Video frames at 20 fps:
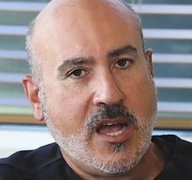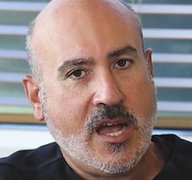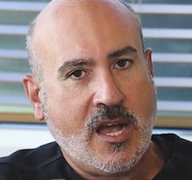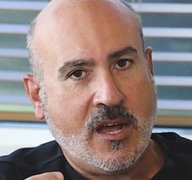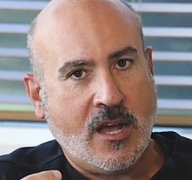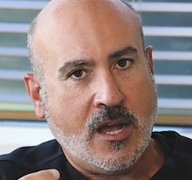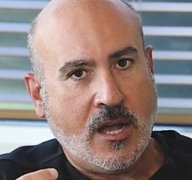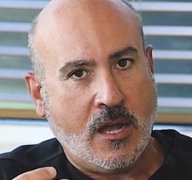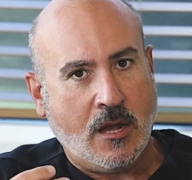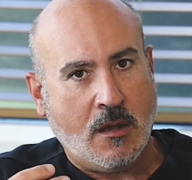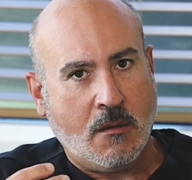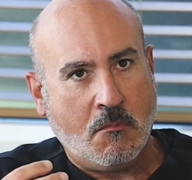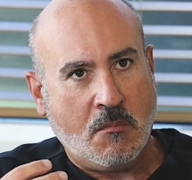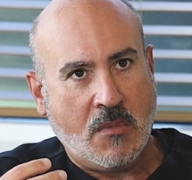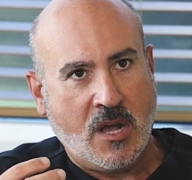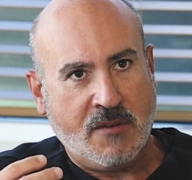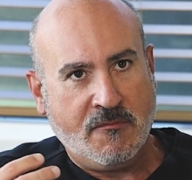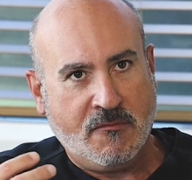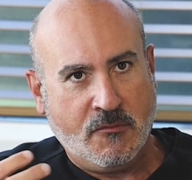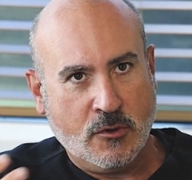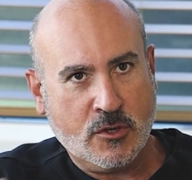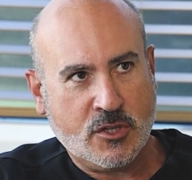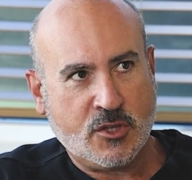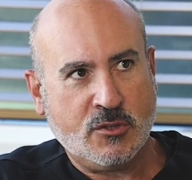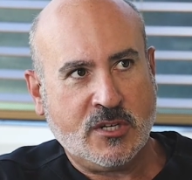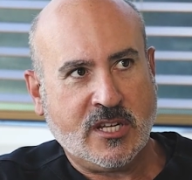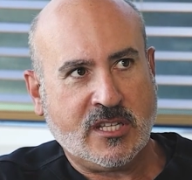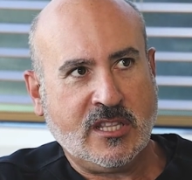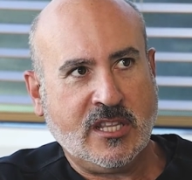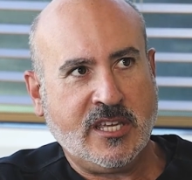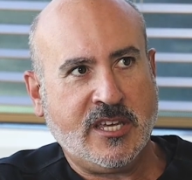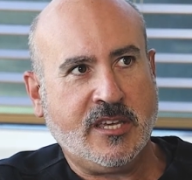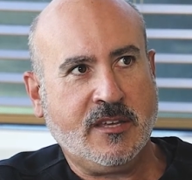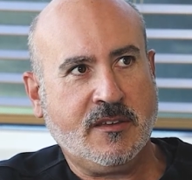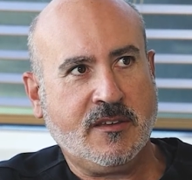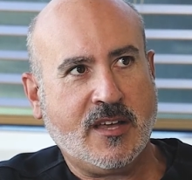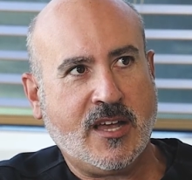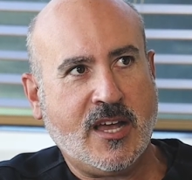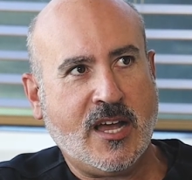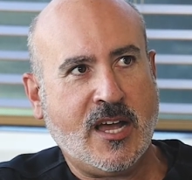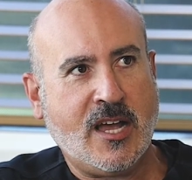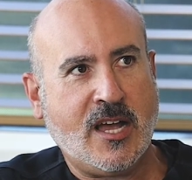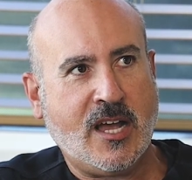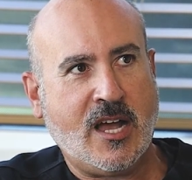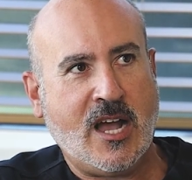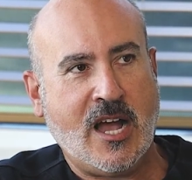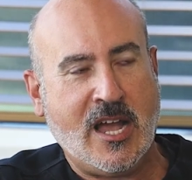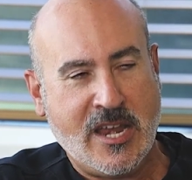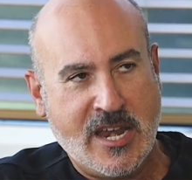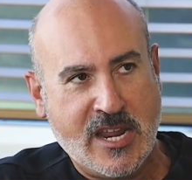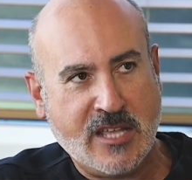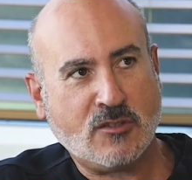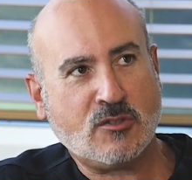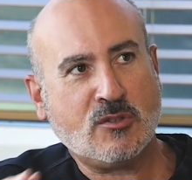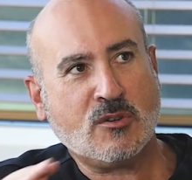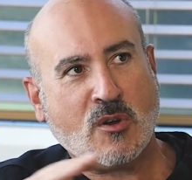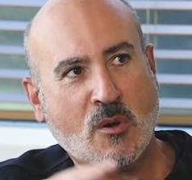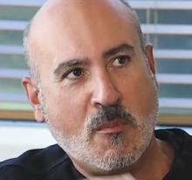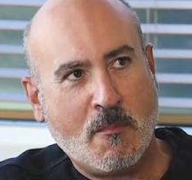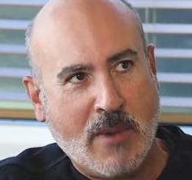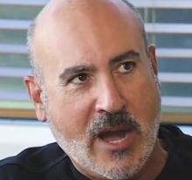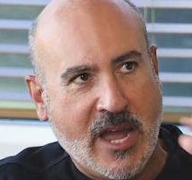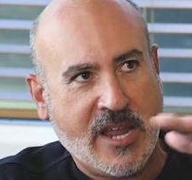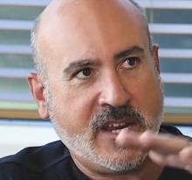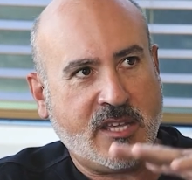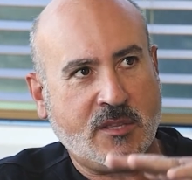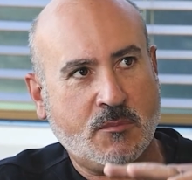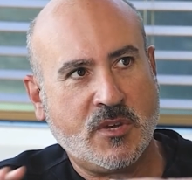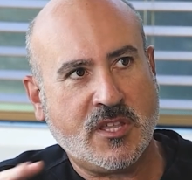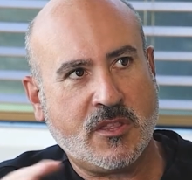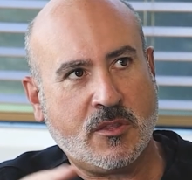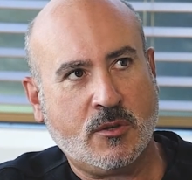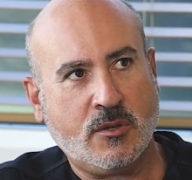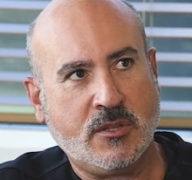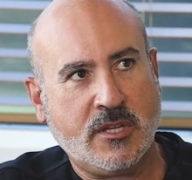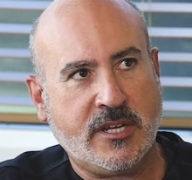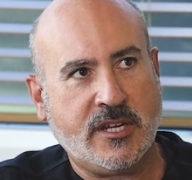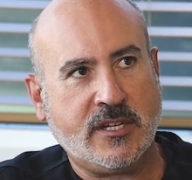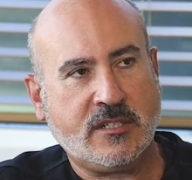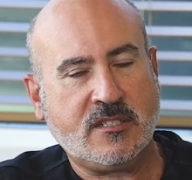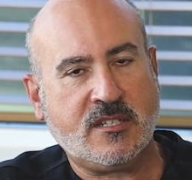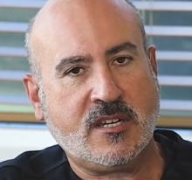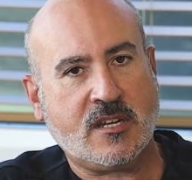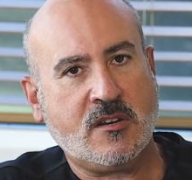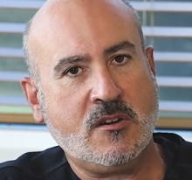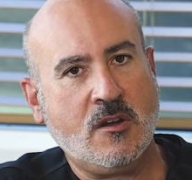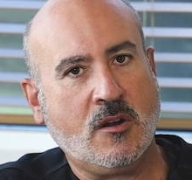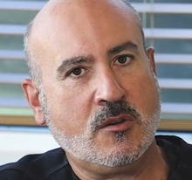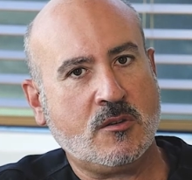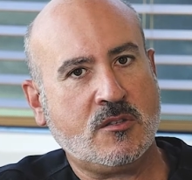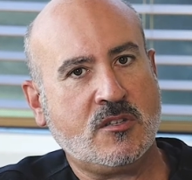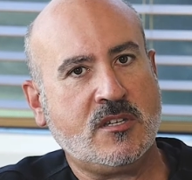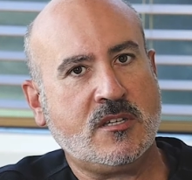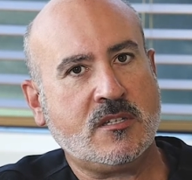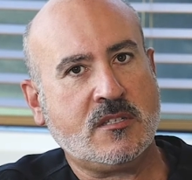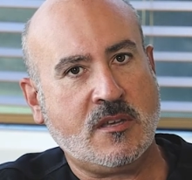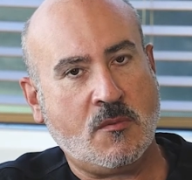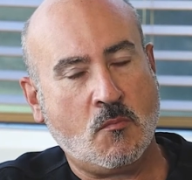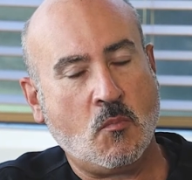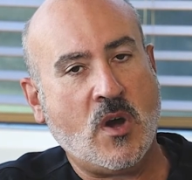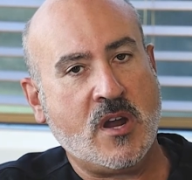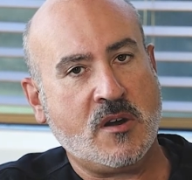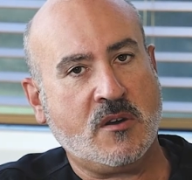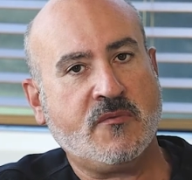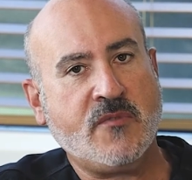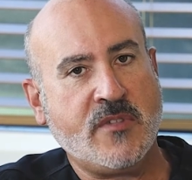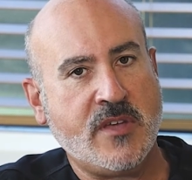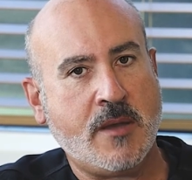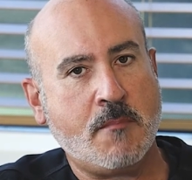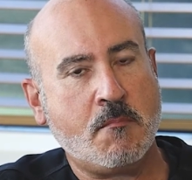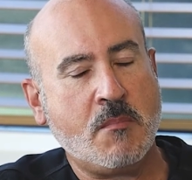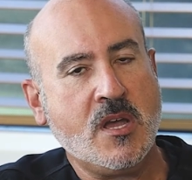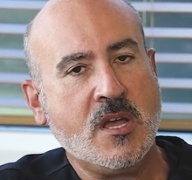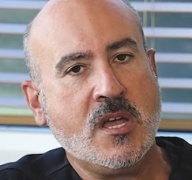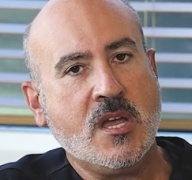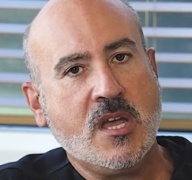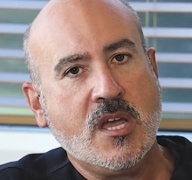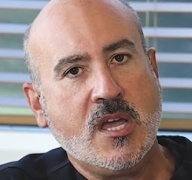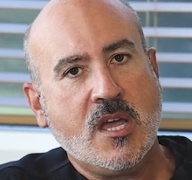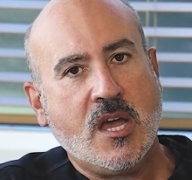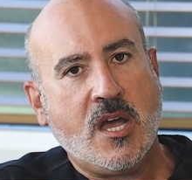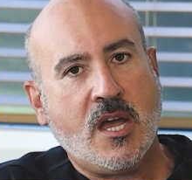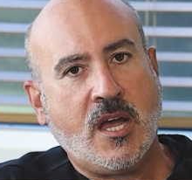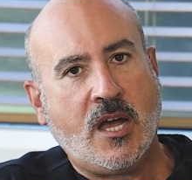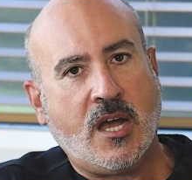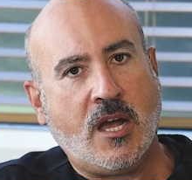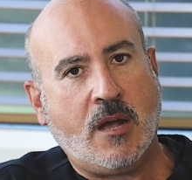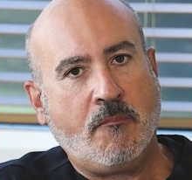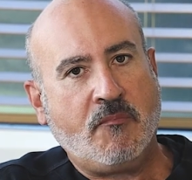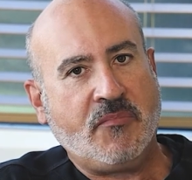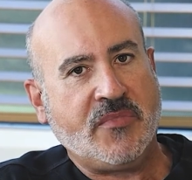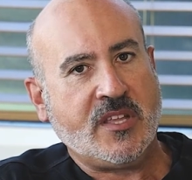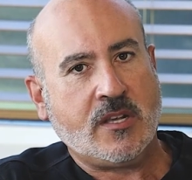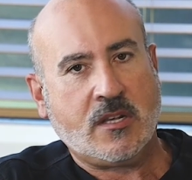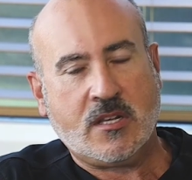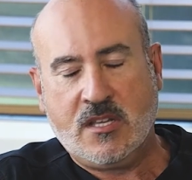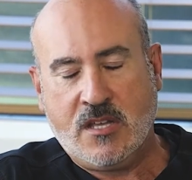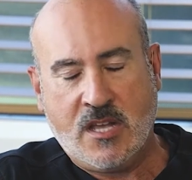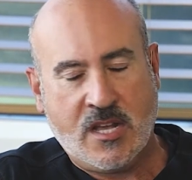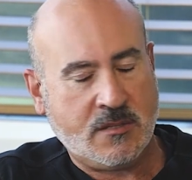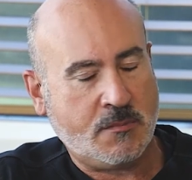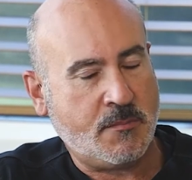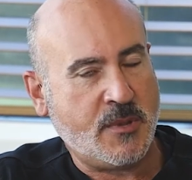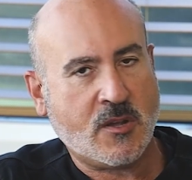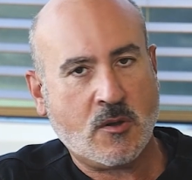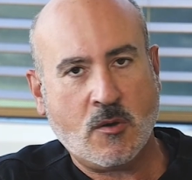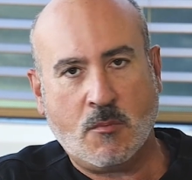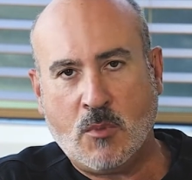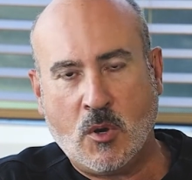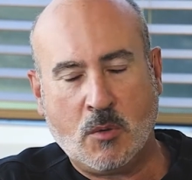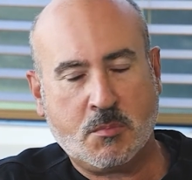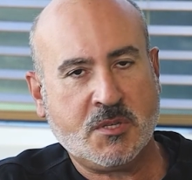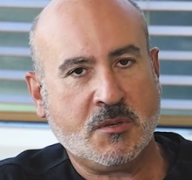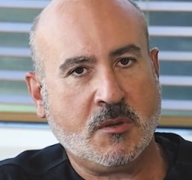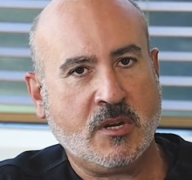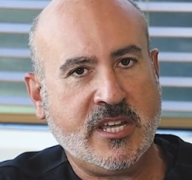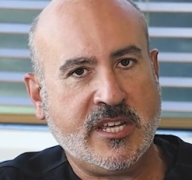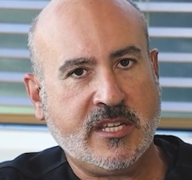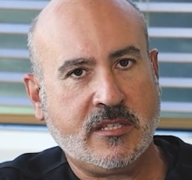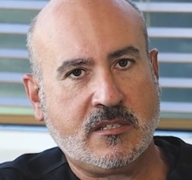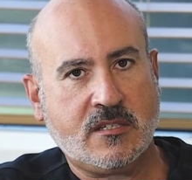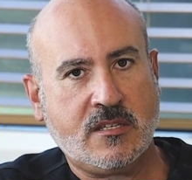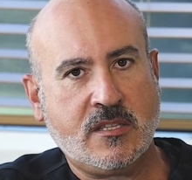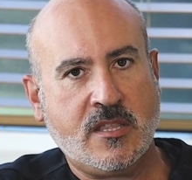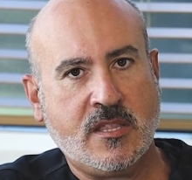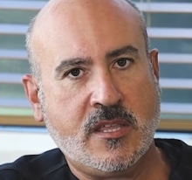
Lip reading: Unfortunately, I need to combine it with other technologies, and one of them has become obsolete.